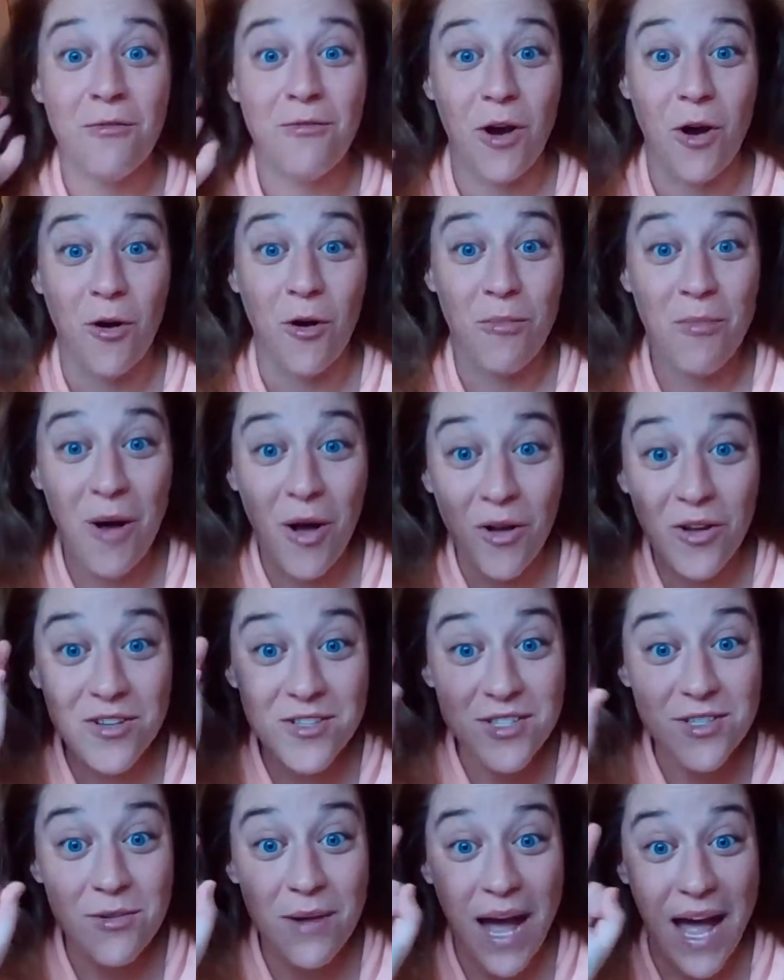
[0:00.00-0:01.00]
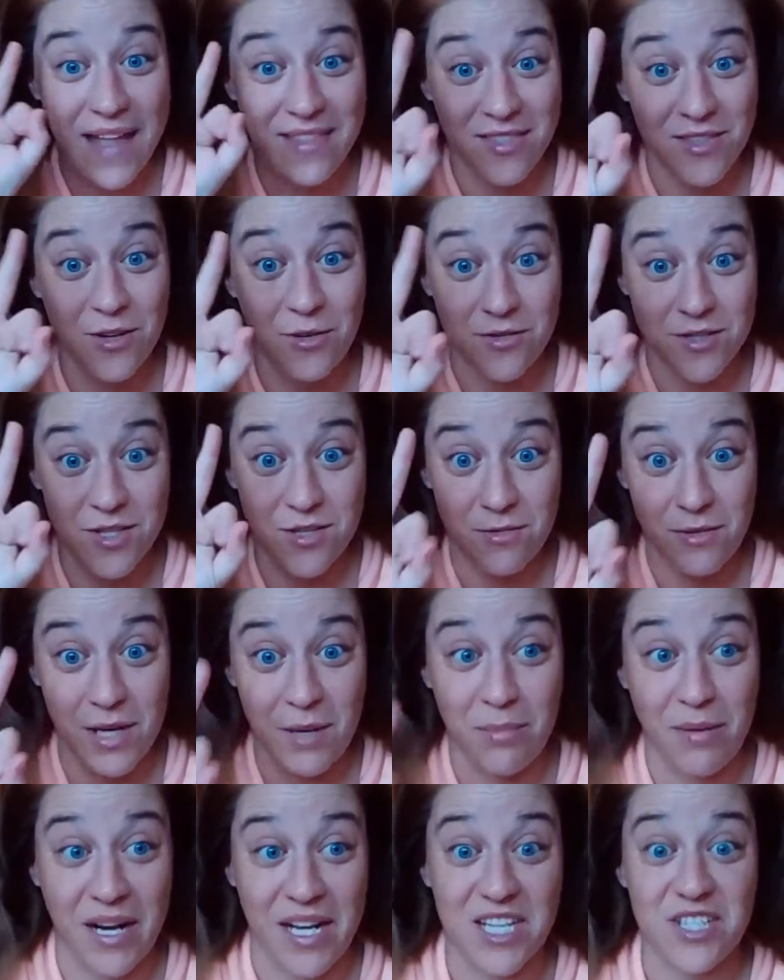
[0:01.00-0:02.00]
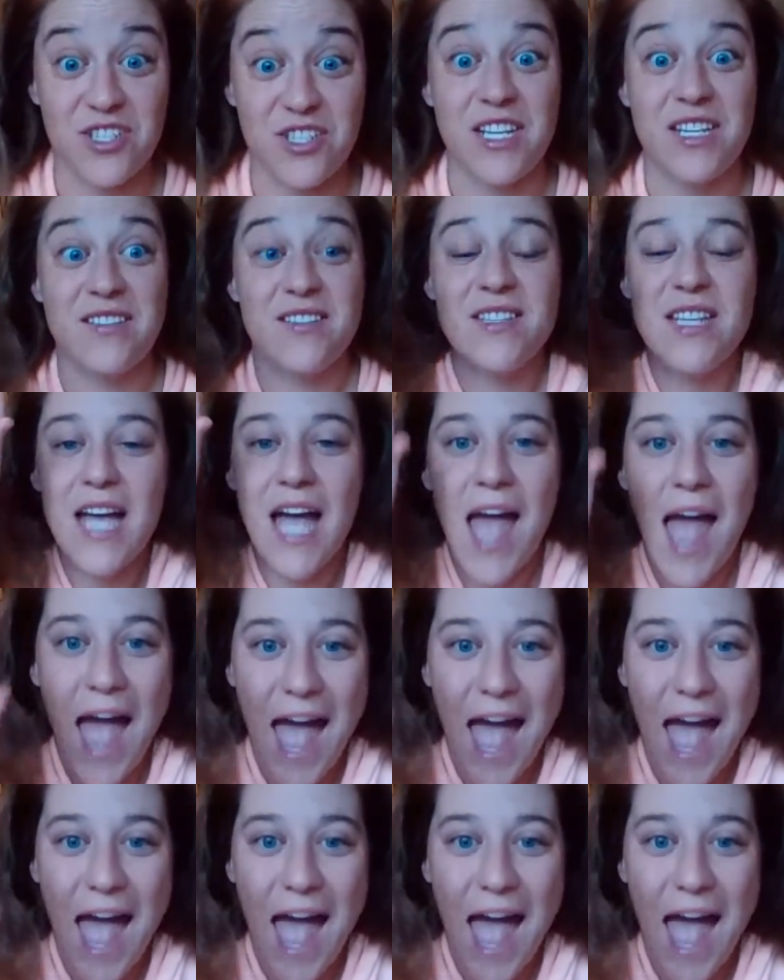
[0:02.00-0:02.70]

Rome also had those three branches: